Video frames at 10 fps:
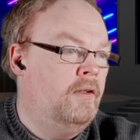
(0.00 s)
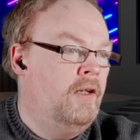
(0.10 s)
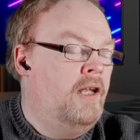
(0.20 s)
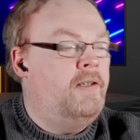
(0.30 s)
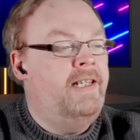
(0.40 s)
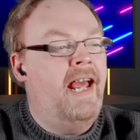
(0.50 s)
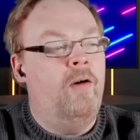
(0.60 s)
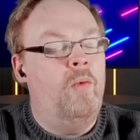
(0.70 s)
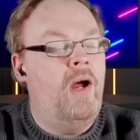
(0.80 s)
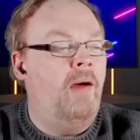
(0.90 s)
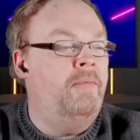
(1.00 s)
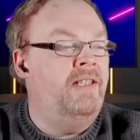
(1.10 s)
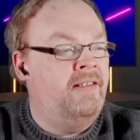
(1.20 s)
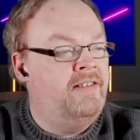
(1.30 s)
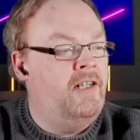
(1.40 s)
So yeah, I mean
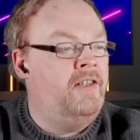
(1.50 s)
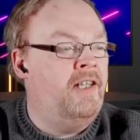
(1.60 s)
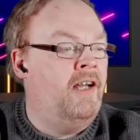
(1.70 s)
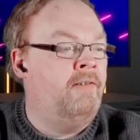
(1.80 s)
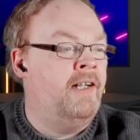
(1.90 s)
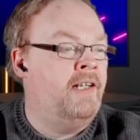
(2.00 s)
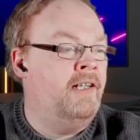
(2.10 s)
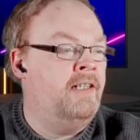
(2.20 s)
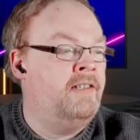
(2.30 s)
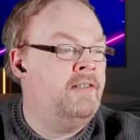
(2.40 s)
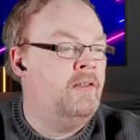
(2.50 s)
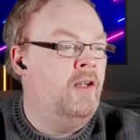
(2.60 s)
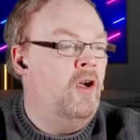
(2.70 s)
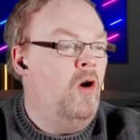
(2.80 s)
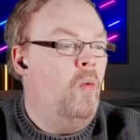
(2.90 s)
that's the only thing I reckon is
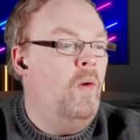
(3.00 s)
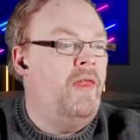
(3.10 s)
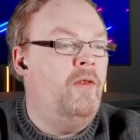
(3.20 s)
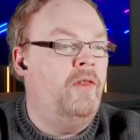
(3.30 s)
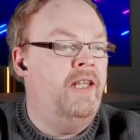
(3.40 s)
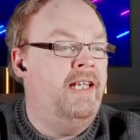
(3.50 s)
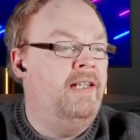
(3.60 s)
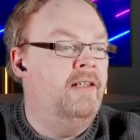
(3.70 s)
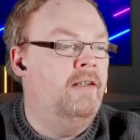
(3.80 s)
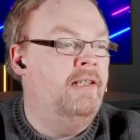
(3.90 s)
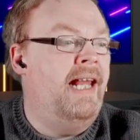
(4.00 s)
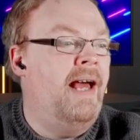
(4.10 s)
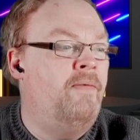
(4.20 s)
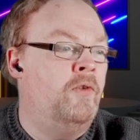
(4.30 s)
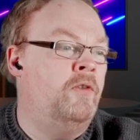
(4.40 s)
without the
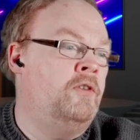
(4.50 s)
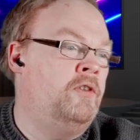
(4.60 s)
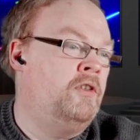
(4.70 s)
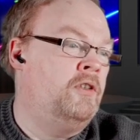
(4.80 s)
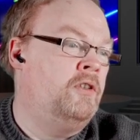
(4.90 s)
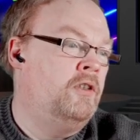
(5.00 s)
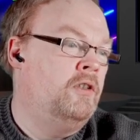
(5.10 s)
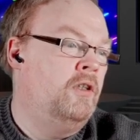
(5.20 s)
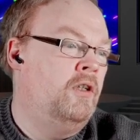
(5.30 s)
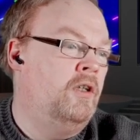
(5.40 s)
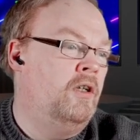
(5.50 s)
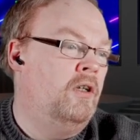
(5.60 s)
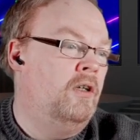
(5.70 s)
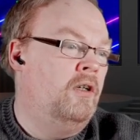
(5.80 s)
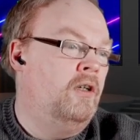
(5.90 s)
levels,
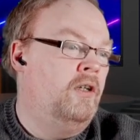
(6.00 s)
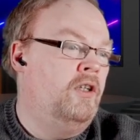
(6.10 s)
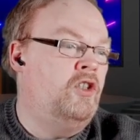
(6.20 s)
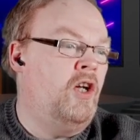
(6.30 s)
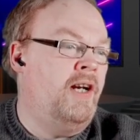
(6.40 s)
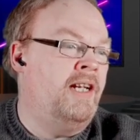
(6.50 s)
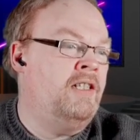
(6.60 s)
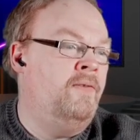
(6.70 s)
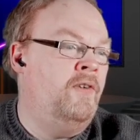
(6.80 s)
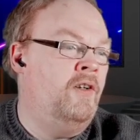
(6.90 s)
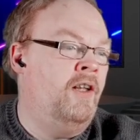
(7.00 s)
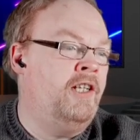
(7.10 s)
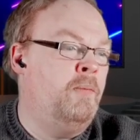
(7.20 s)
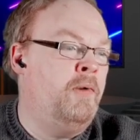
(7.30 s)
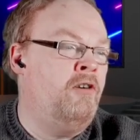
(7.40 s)
you don't actually feel like
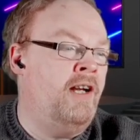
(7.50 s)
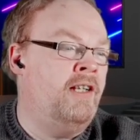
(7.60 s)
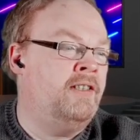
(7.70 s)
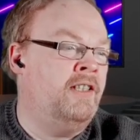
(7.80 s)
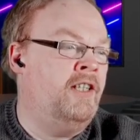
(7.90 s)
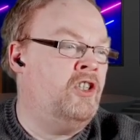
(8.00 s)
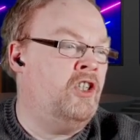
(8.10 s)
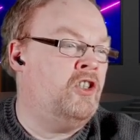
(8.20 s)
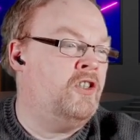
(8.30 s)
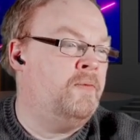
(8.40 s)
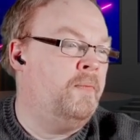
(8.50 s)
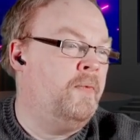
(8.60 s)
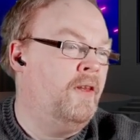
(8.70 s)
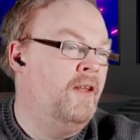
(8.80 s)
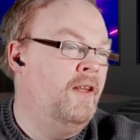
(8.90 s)
you're progressing. You're just
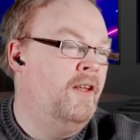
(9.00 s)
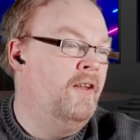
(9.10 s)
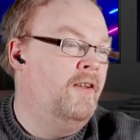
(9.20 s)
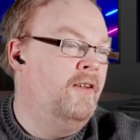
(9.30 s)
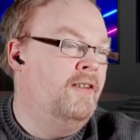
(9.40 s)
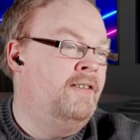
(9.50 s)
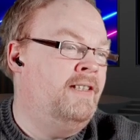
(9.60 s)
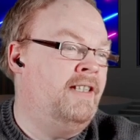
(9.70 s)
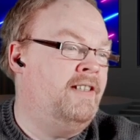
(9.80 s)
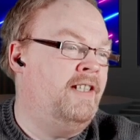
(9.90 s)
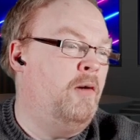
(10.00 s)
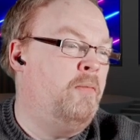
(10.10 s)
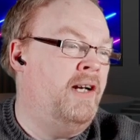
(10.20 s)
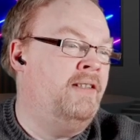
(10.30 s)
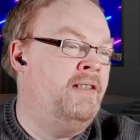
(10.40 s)
testing your
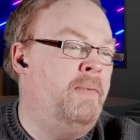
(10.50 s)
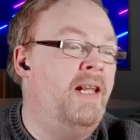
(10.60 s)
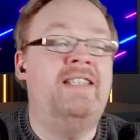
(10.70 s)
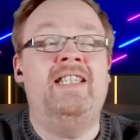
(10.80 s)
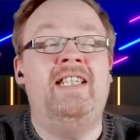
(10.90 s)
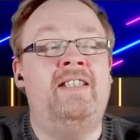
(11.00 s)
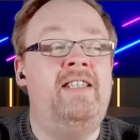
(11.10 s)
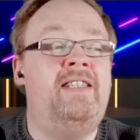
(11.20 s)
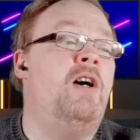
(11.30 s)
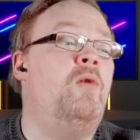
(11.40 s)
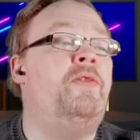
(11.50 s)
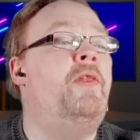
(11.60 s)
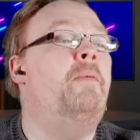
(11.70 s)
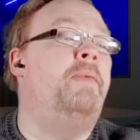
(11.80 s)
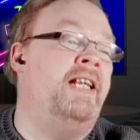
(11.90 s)
brain's ability to deal with the
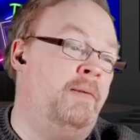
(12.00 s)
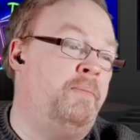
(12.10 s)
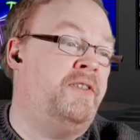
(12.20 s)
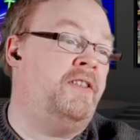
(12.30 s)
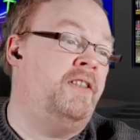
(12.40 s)
bleeps